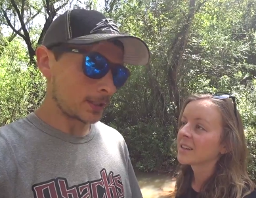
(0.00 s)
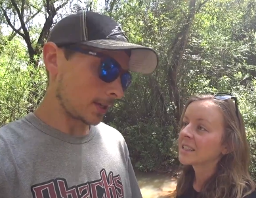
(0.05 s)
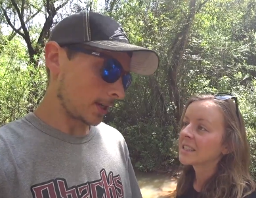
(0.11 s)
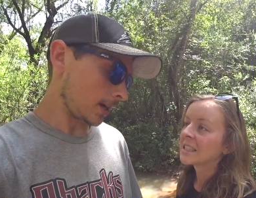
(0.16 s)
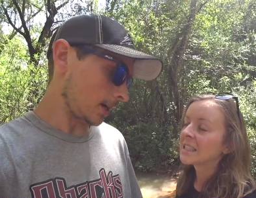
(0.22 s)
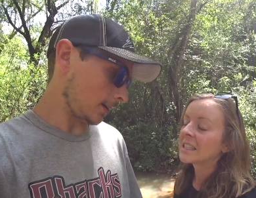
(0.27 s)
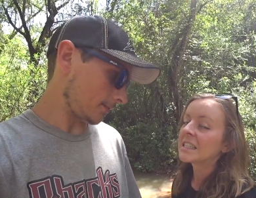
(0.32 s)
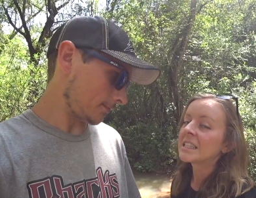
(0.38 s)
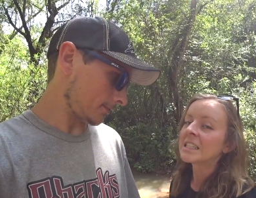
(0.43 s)

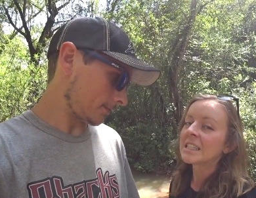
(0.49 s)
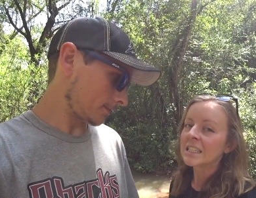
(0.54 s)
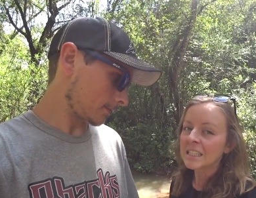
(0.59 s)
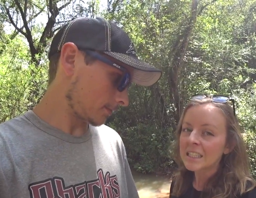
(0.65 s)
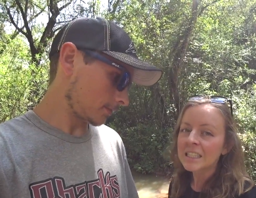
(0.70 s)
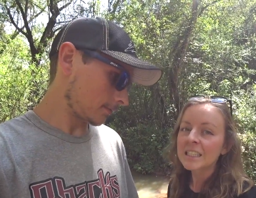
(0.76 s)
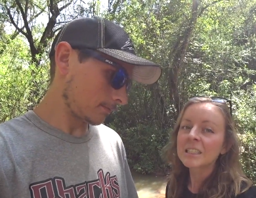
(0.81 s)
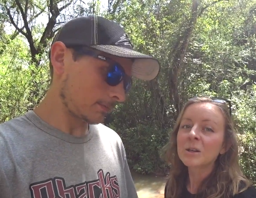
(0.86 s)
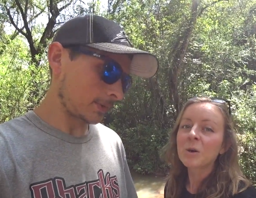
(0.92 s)
Speaker 1: tough
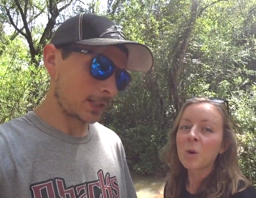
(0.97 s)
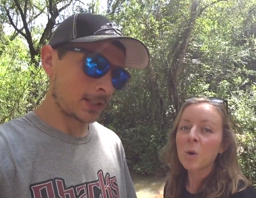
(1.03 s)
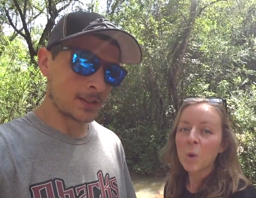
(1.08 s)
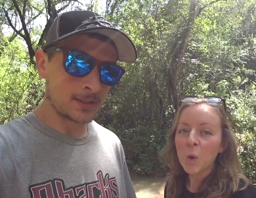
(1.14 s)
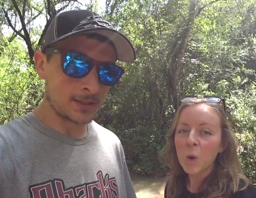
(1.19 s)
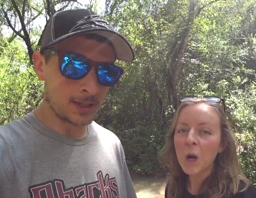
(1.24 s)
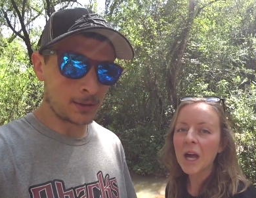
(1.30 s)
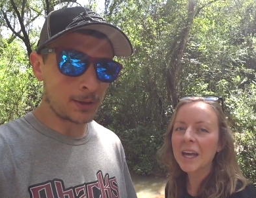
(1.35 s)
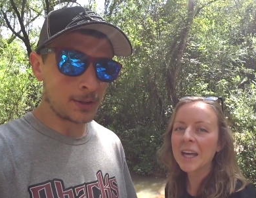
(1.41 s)
because
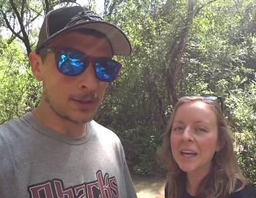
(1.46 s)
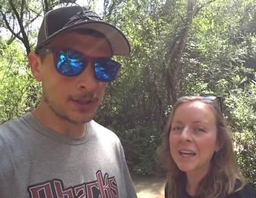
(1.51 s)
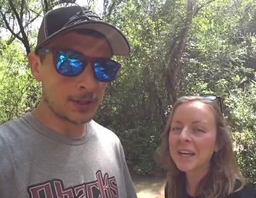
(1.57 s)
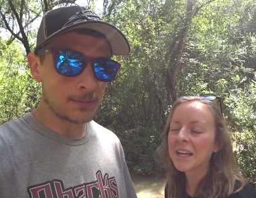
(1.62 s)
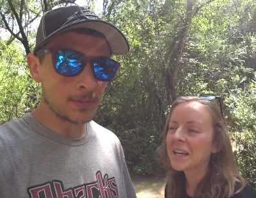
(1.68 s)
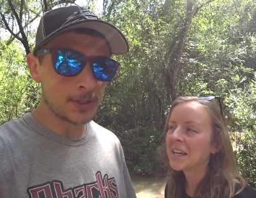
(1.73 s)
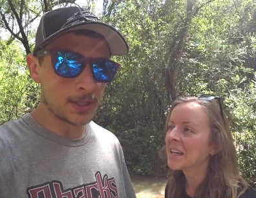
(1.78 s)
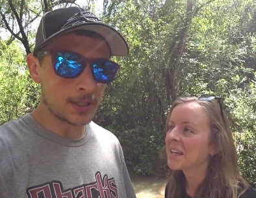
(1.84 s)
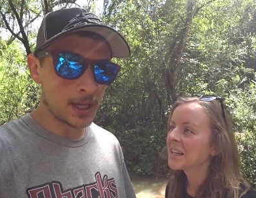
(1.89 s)
there are some
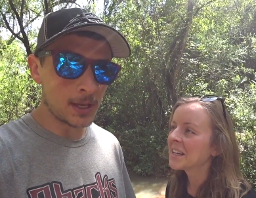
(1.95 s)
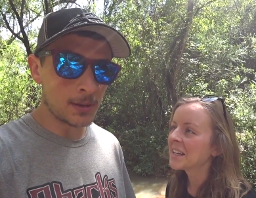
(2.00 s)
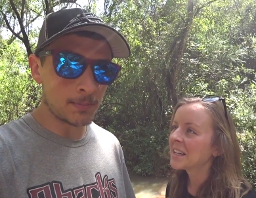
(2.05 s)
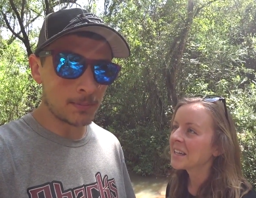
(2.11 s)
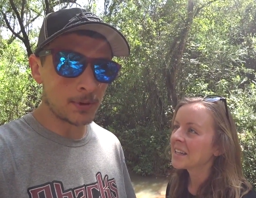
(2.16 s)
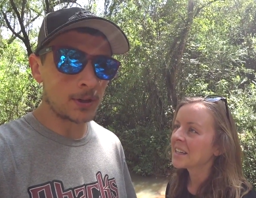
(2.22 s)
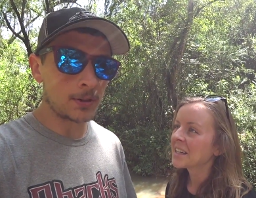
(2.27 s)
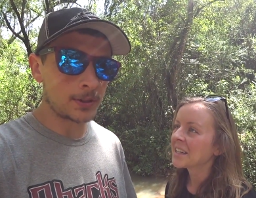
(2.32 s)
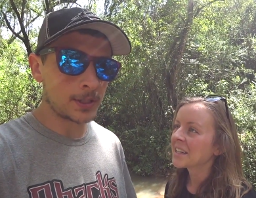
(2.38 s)
steep
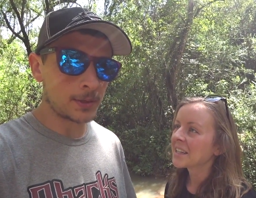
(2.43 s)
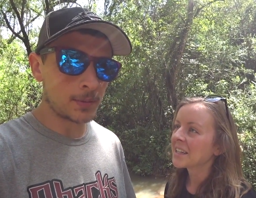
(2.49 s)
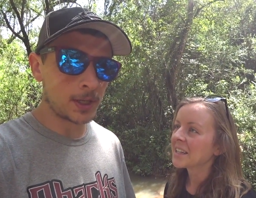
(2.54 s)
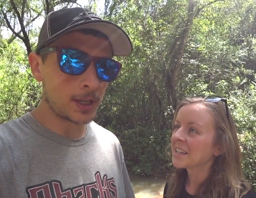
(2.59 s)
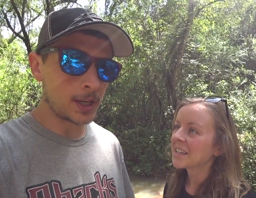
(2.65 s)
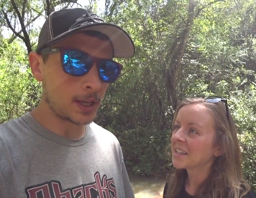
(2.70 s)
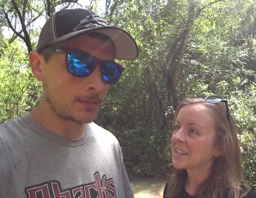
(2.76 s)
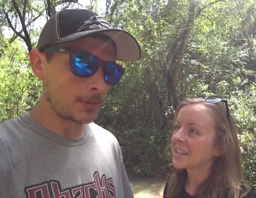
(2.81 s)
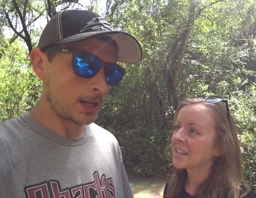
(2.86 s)
roads that we
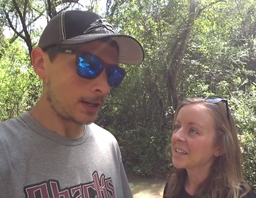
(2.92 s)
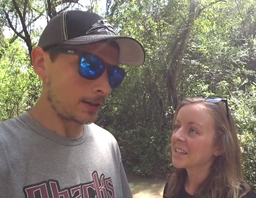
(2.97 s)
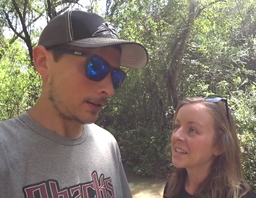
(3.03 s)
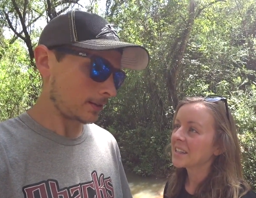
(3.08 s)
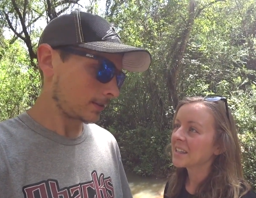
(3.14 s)
came down.